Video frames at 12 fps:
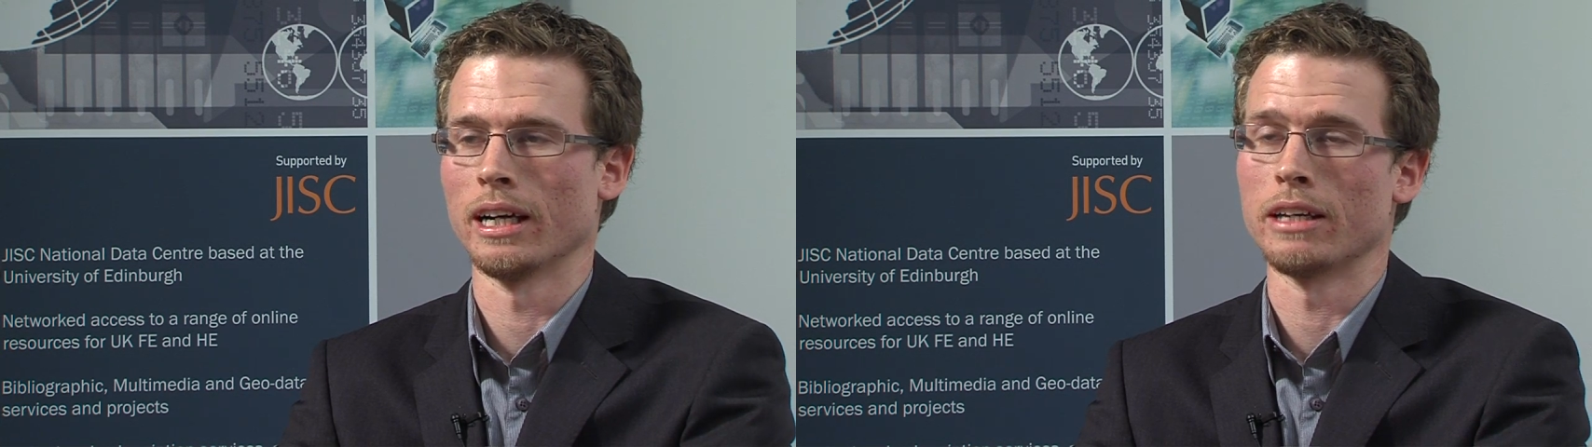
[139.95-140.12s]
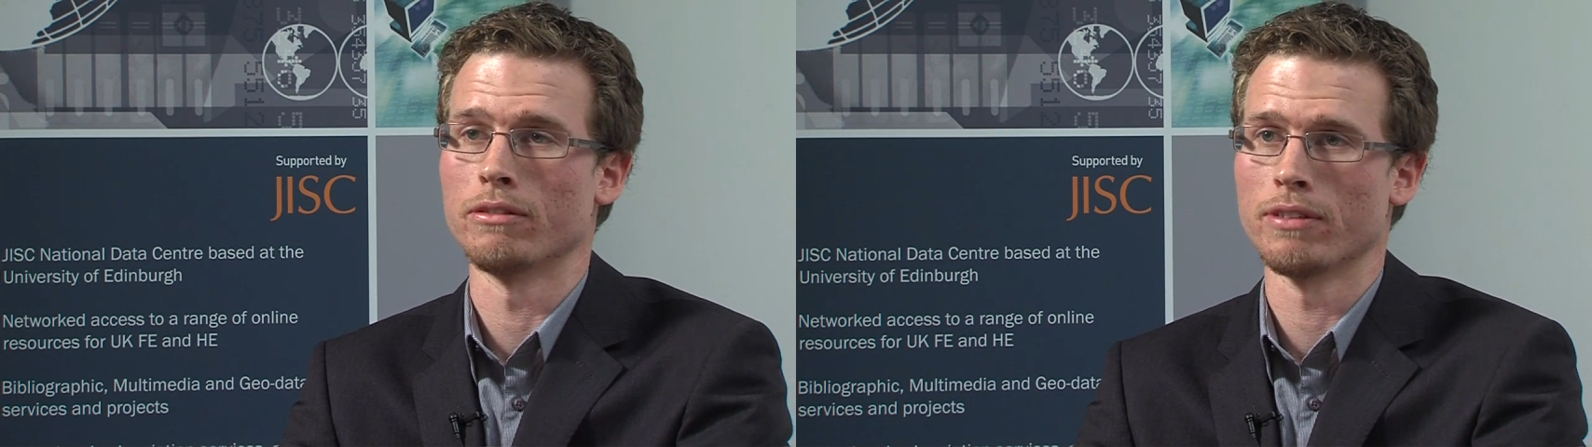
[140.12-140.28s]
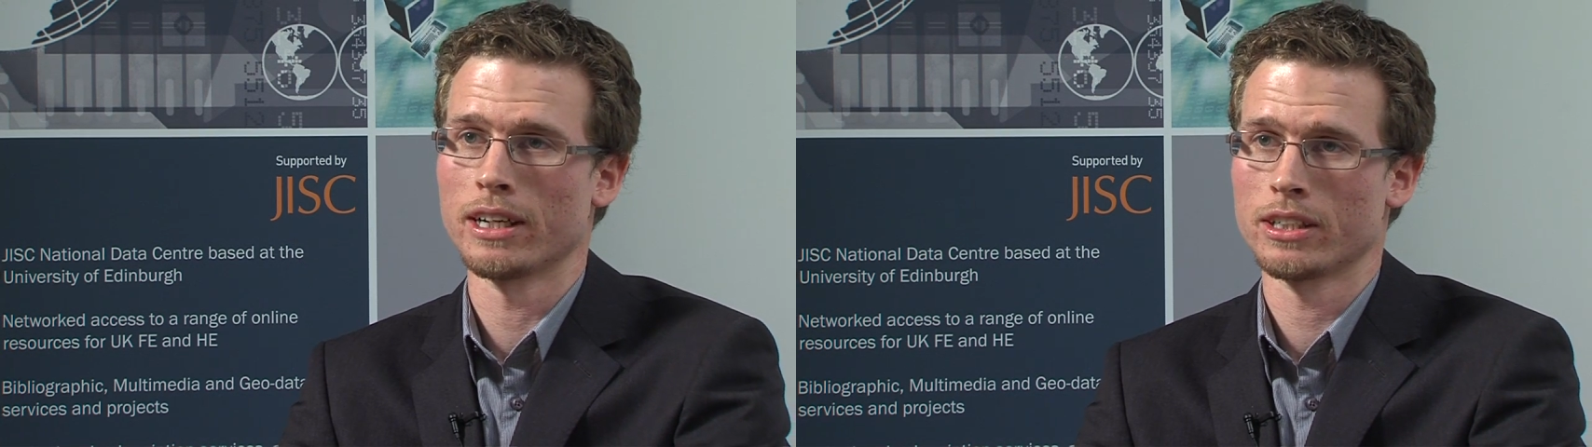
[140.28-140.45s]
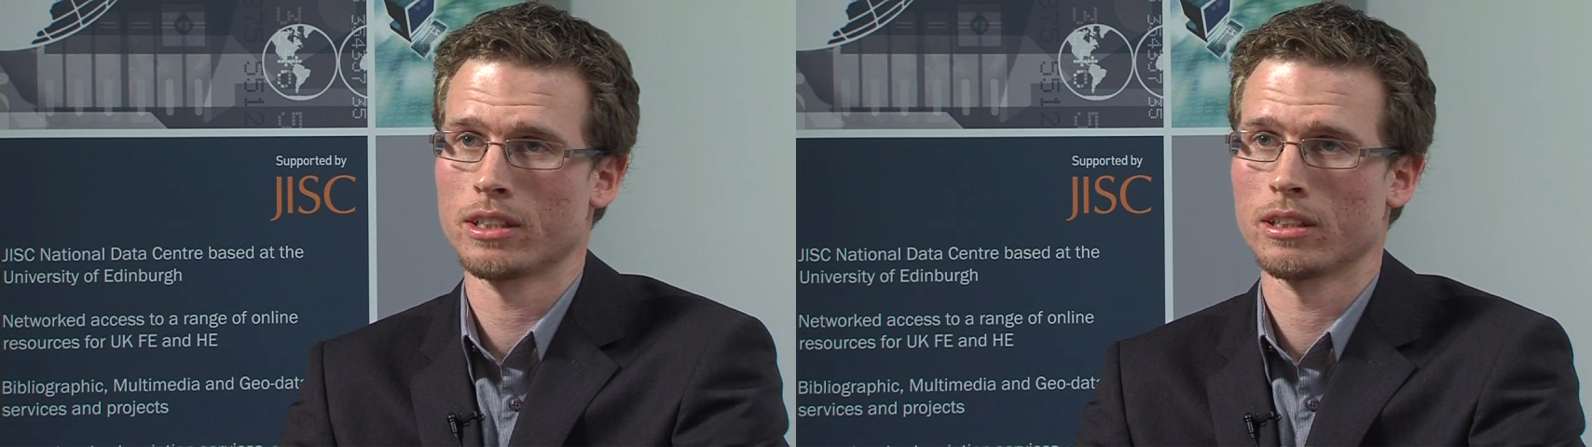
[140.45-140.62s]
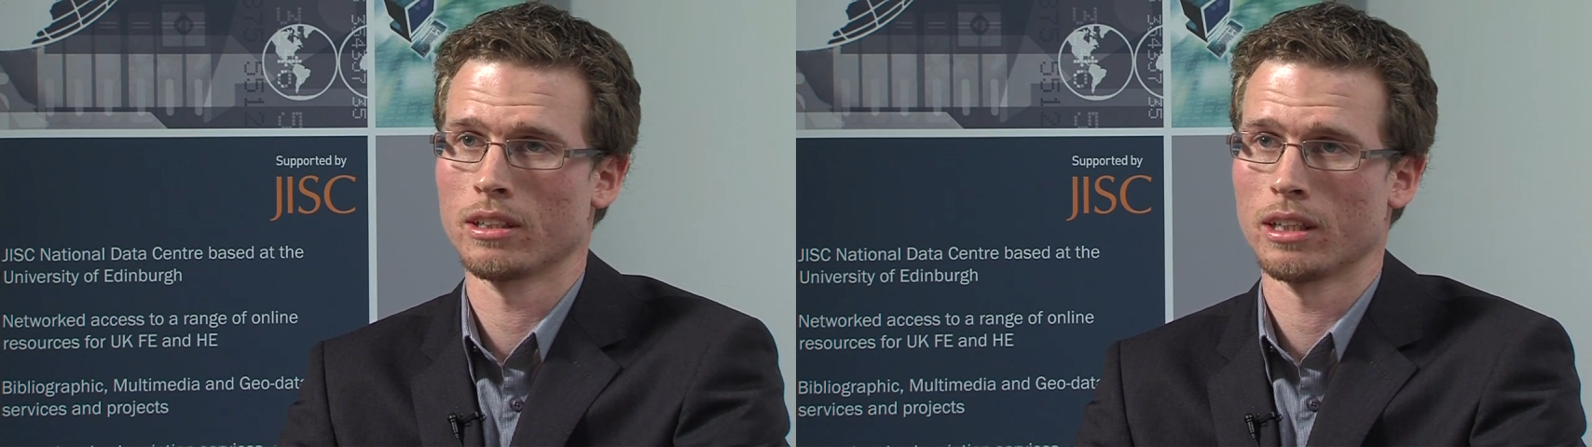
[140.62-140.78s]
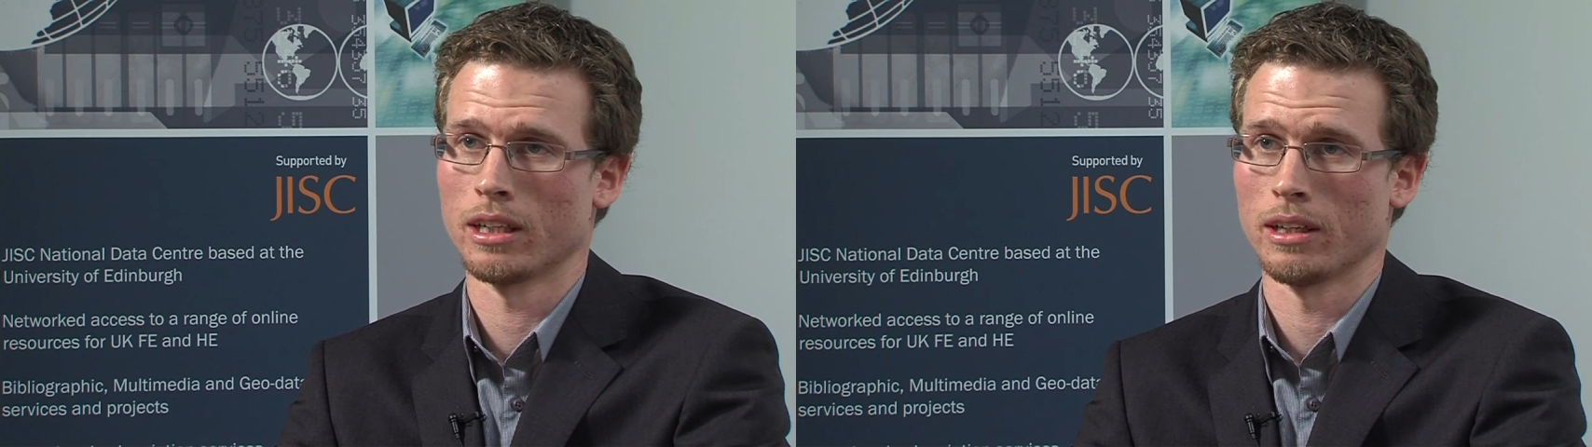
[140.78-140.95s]
invest
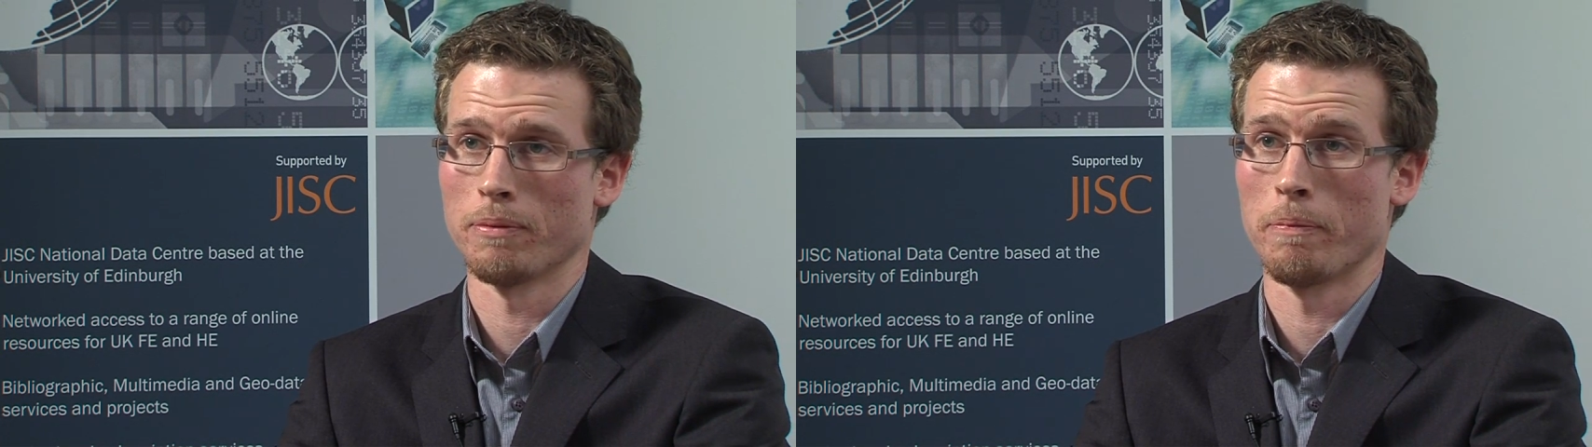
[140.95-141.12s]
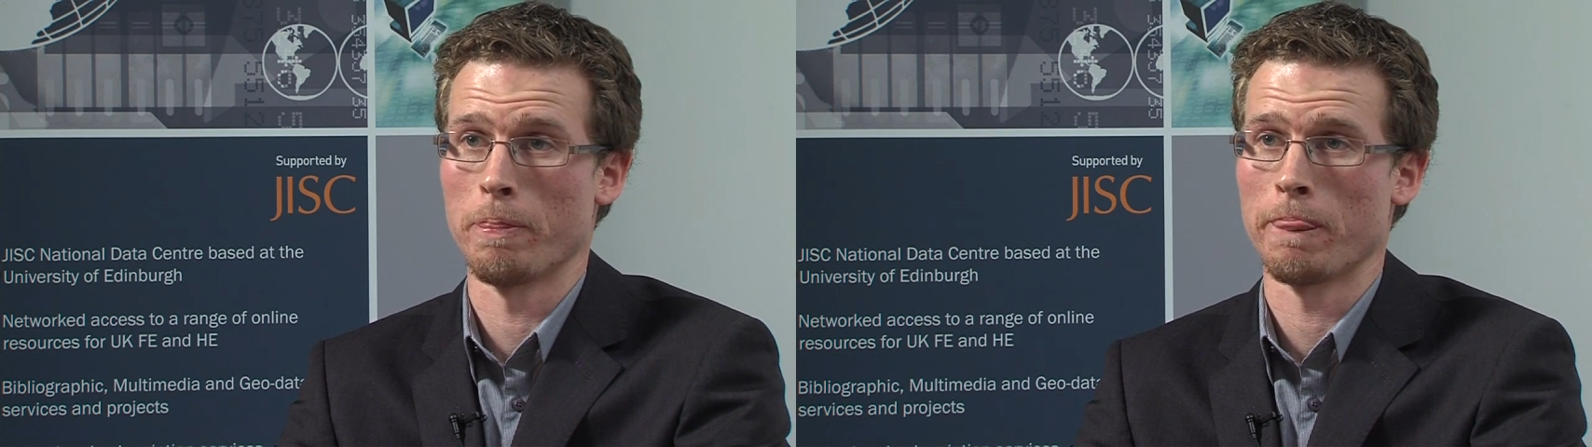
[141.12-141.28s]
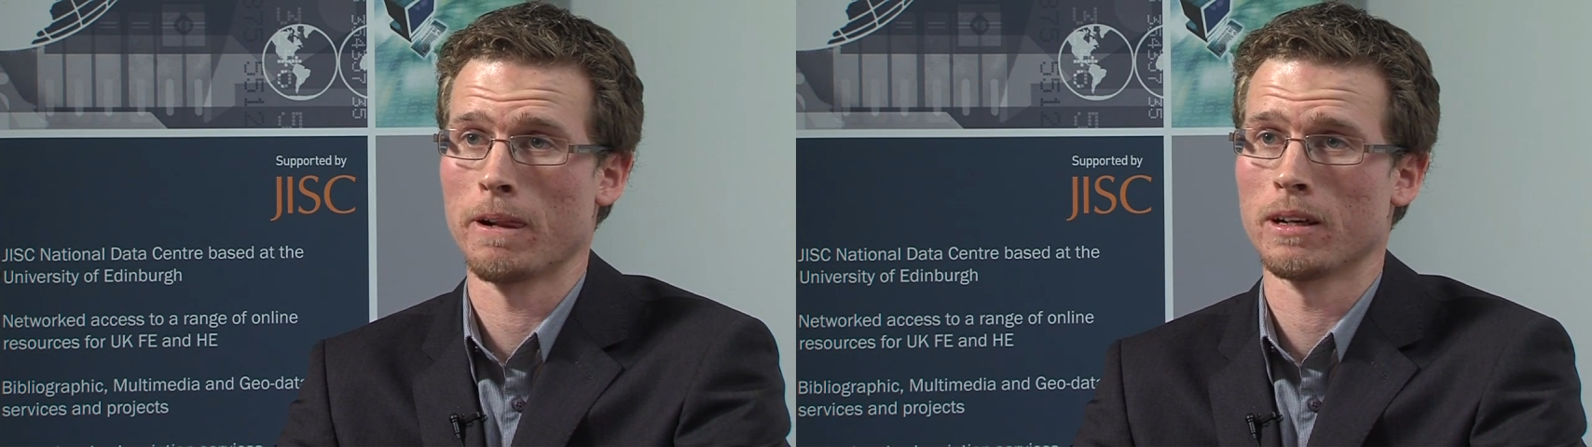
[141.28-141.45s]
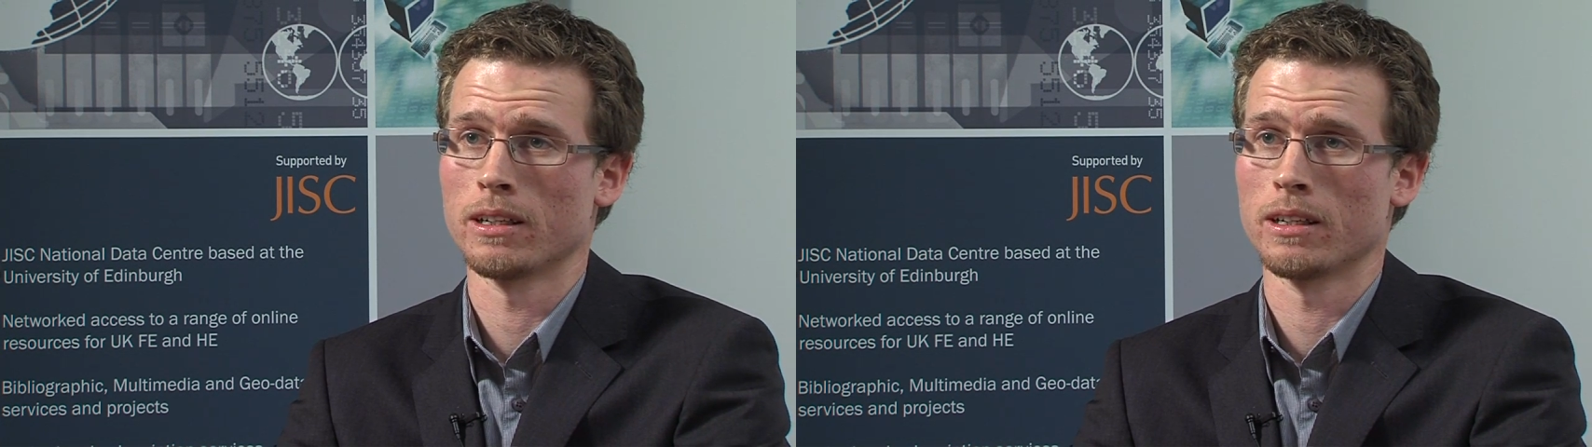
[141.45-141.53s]
um,